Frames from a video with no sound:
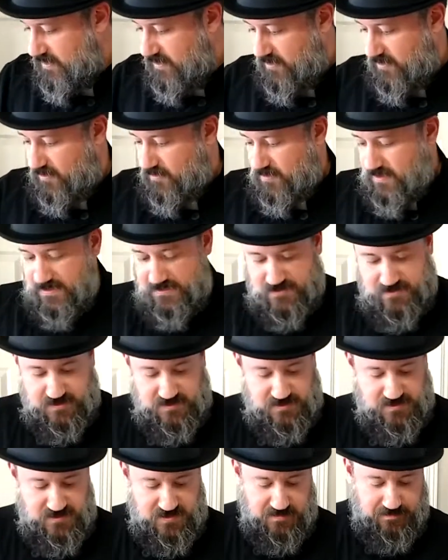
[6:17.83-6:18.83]
You know, it's
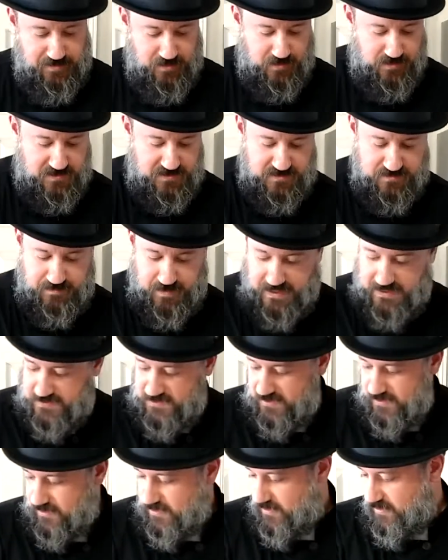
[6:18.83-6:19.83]
it's simple, it's
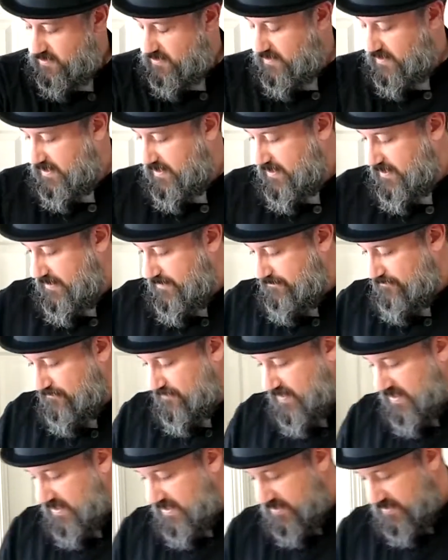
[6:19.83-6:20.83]
basic um,
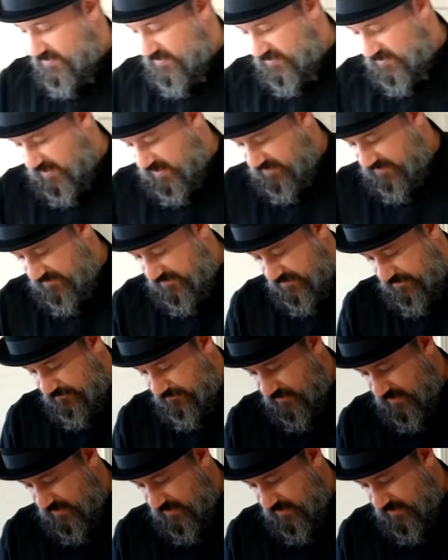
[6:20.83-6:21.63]
stuff,